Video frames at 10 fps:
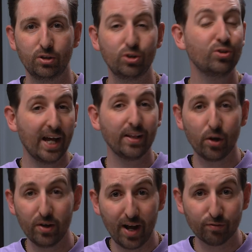You
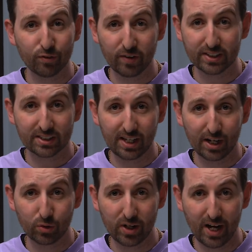downloaded After Effects to
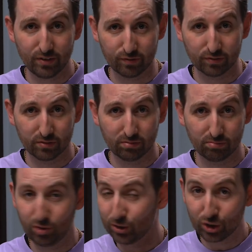get creative,
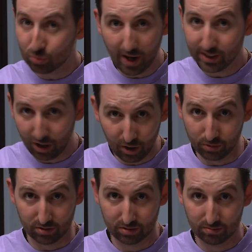not to write
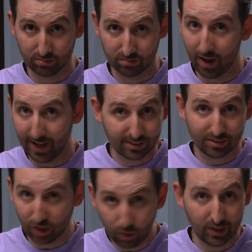code. I
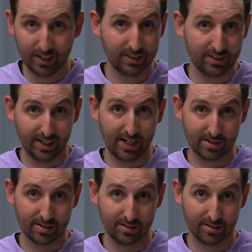totally understand.